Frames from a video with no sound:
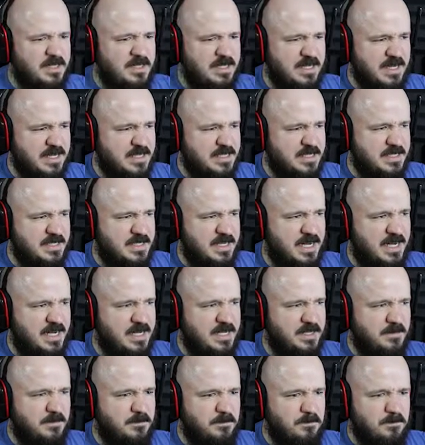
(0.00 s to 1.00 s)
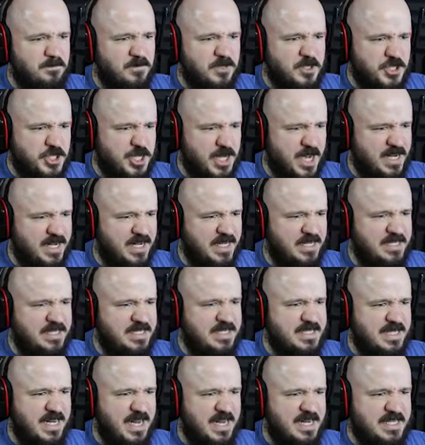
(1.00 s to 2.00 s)
let's uh, check on the
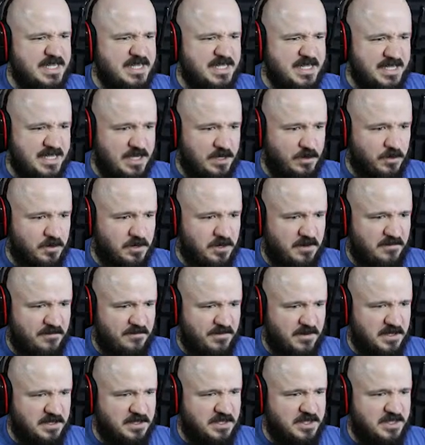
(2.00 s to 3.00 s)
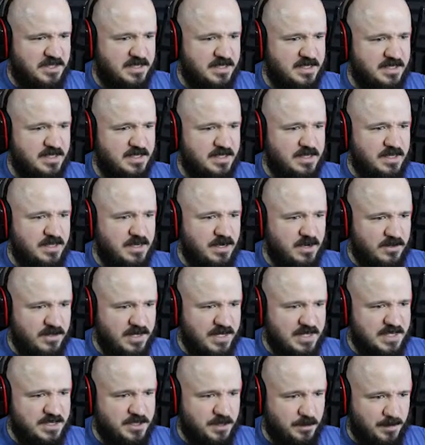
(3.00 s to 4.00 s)
status of the order first.
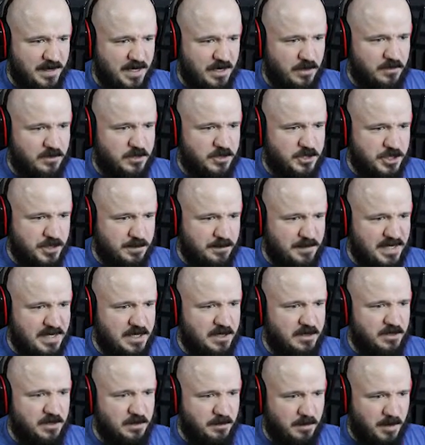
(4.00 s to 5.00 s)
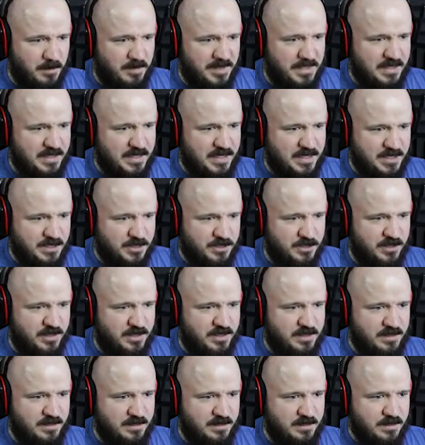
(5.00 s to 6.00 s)
Okay, so my order should be here in a moment. That's
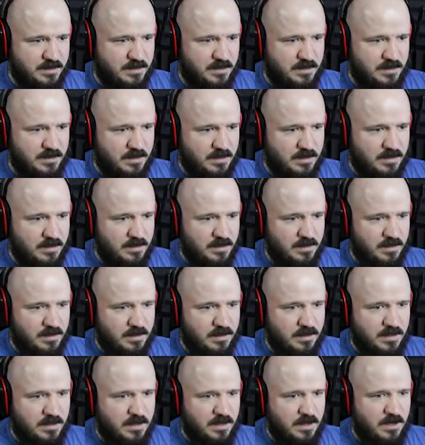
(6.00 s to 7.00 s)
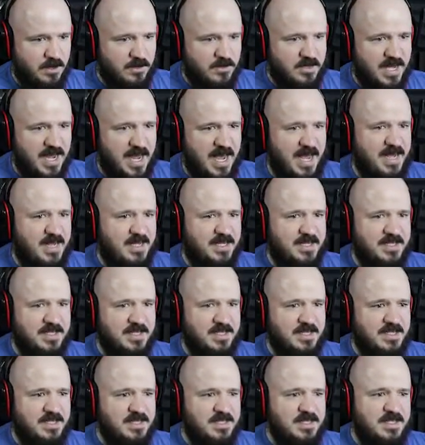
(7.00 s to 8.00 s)
good. Okay,
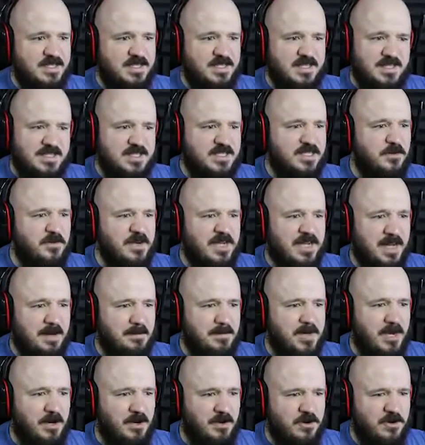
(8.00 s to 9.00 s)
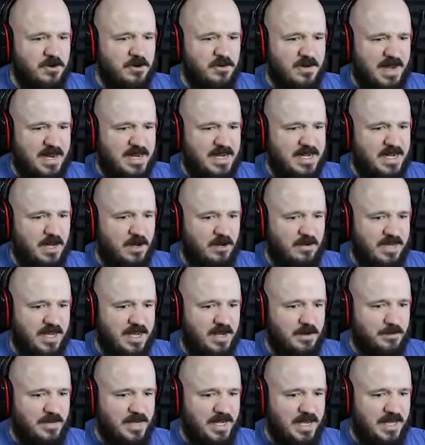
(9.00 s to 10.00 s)
so we got my order ready.
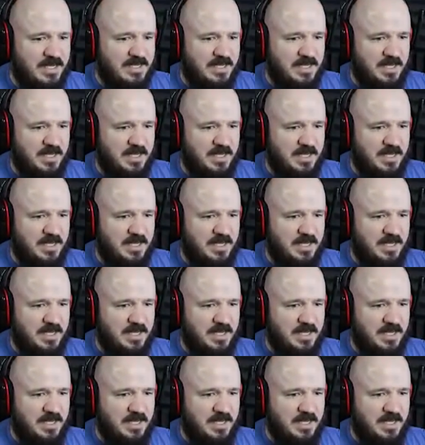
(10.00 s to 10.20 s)
Okay, and we got